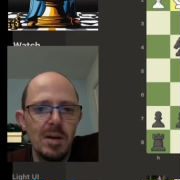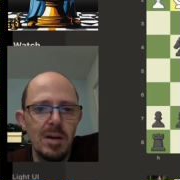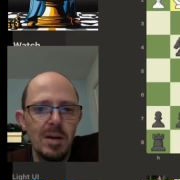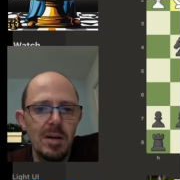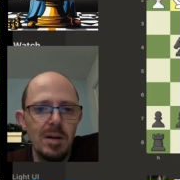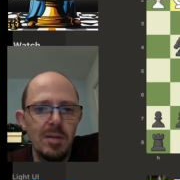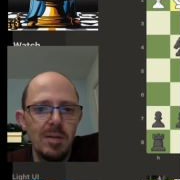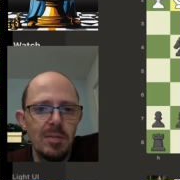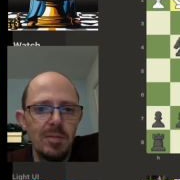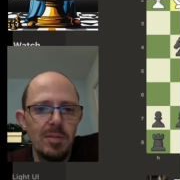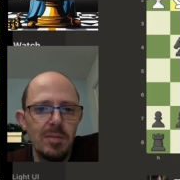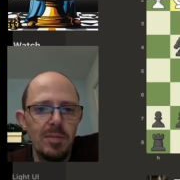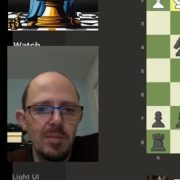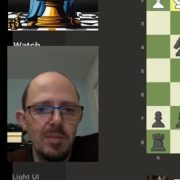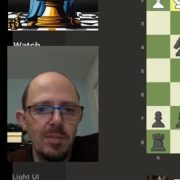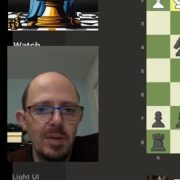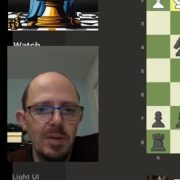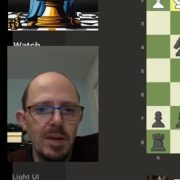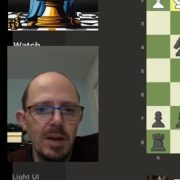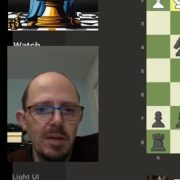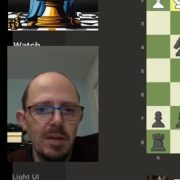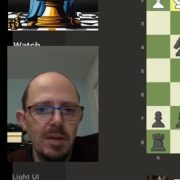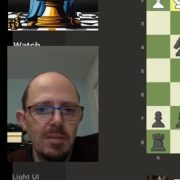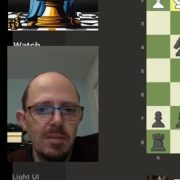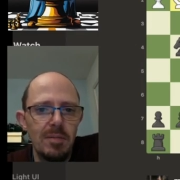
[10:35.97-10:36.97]
How do we
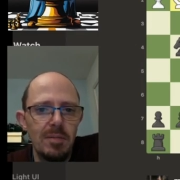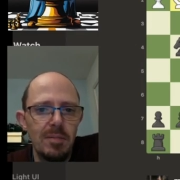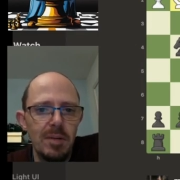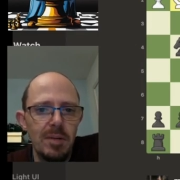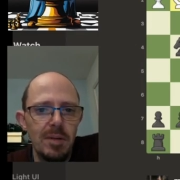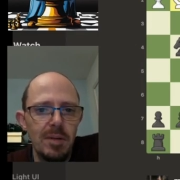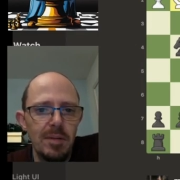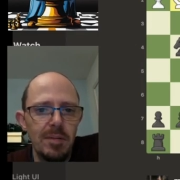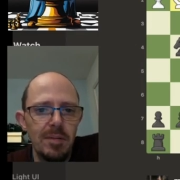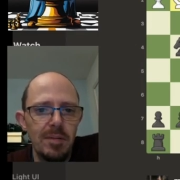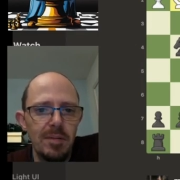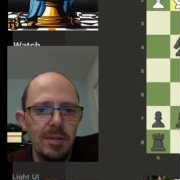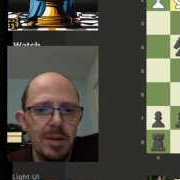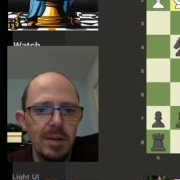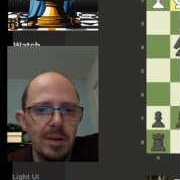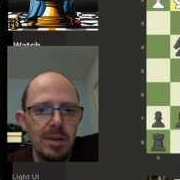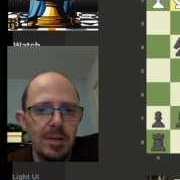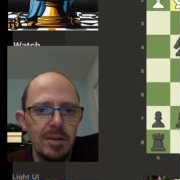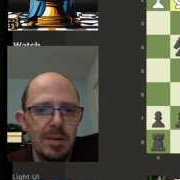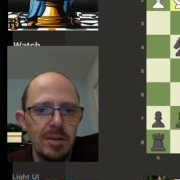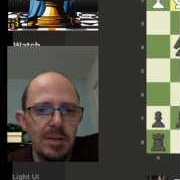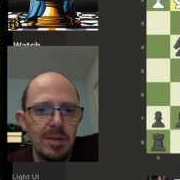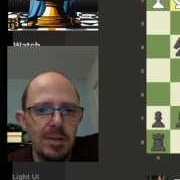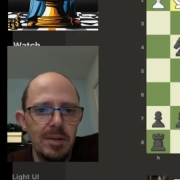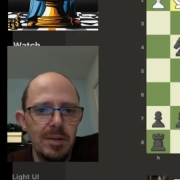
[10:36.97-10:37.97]
get rid of that
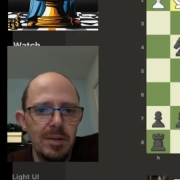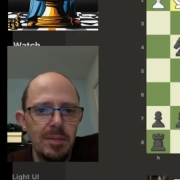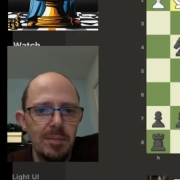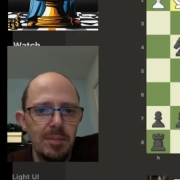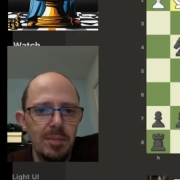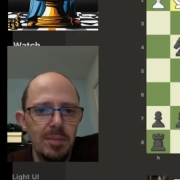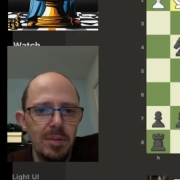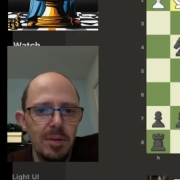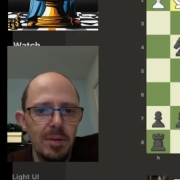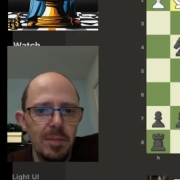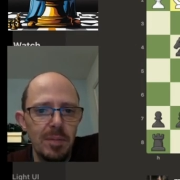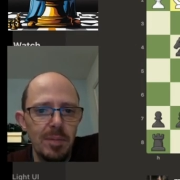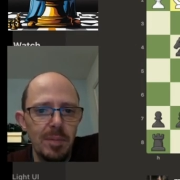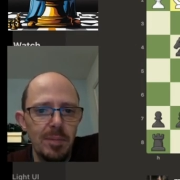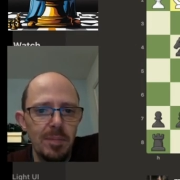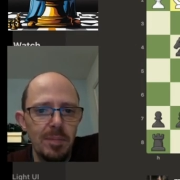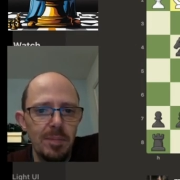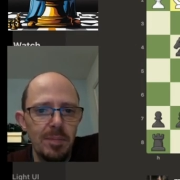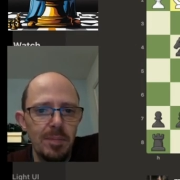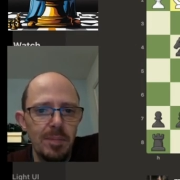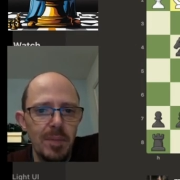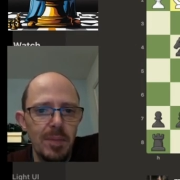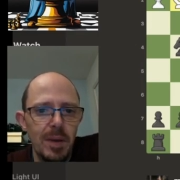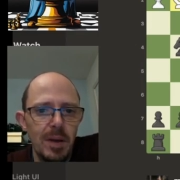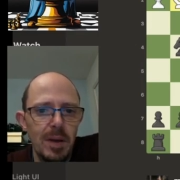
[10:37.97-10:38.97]
problem?
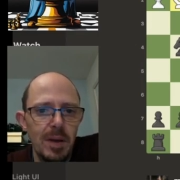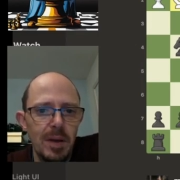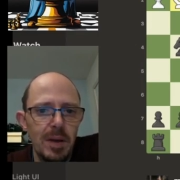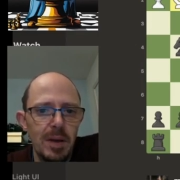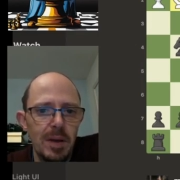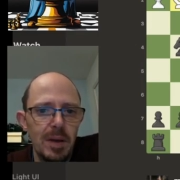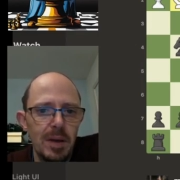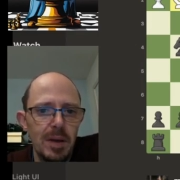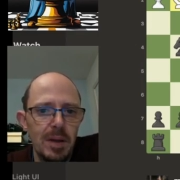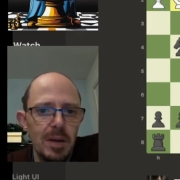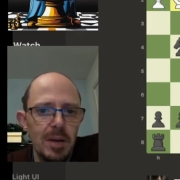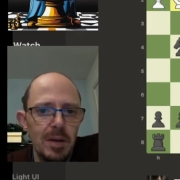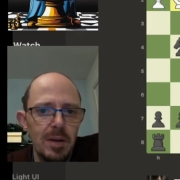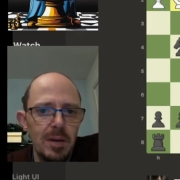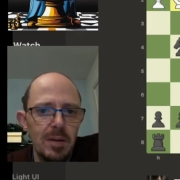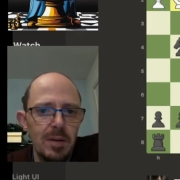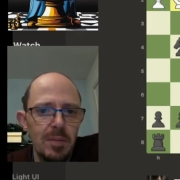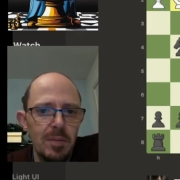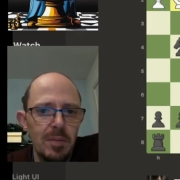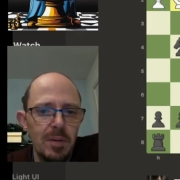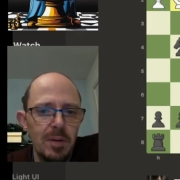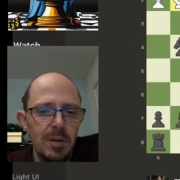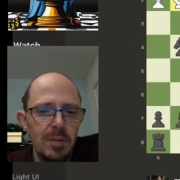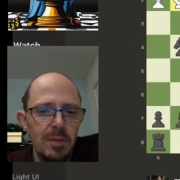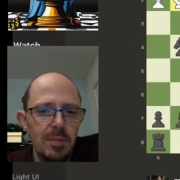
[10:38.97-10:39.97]

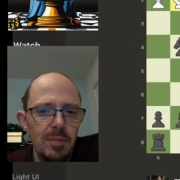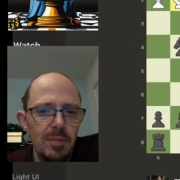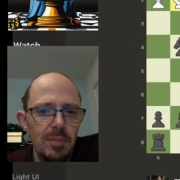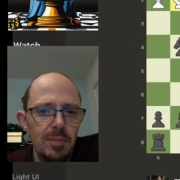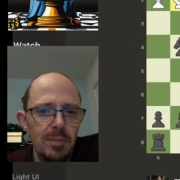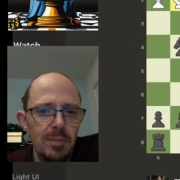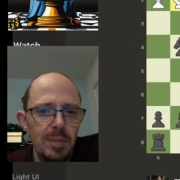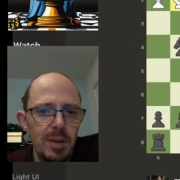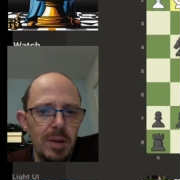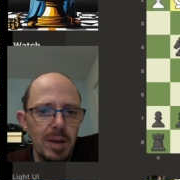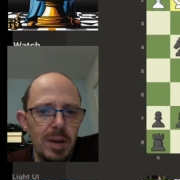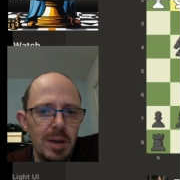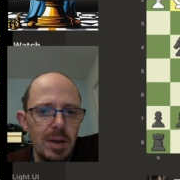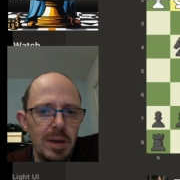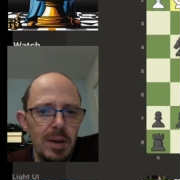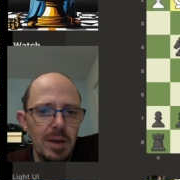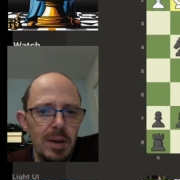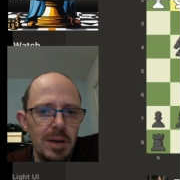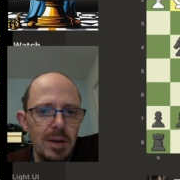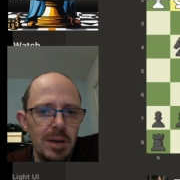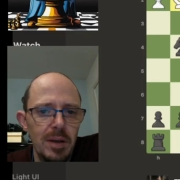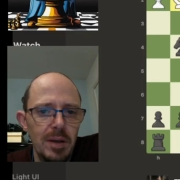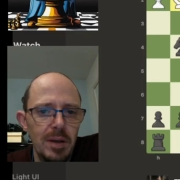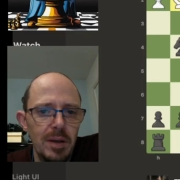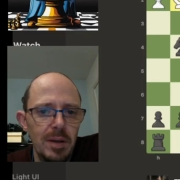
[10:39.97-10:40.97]
What if we play
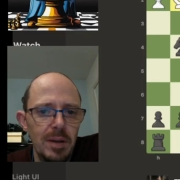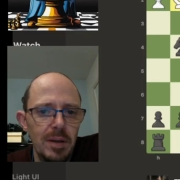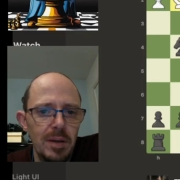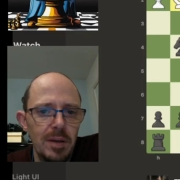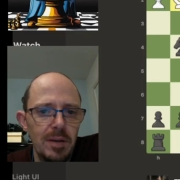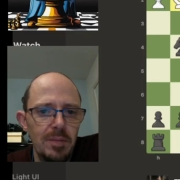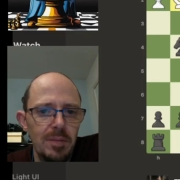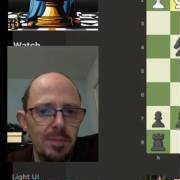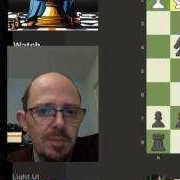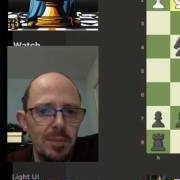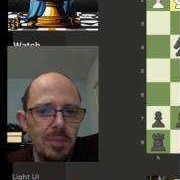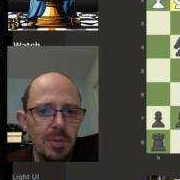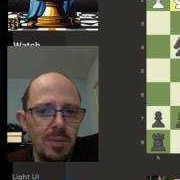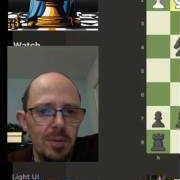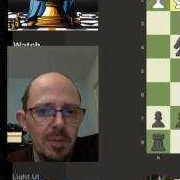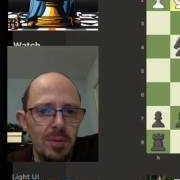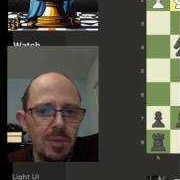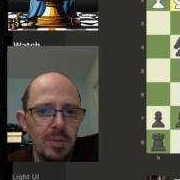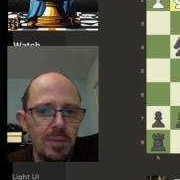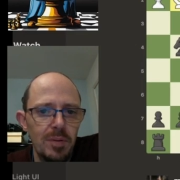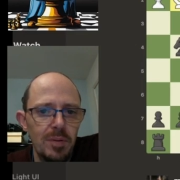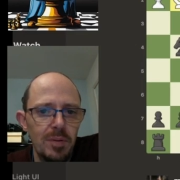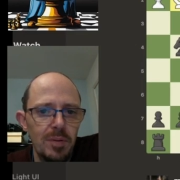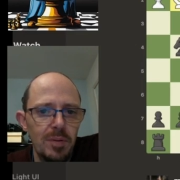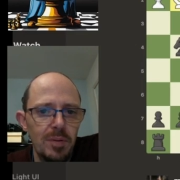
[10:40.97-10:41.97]
this pawn
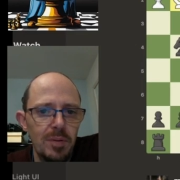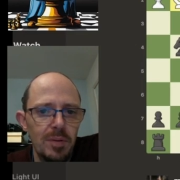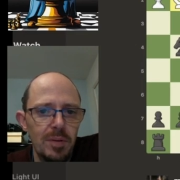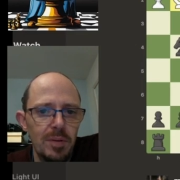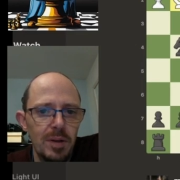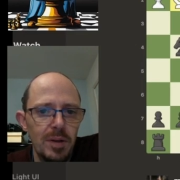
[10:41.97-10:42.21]
to here?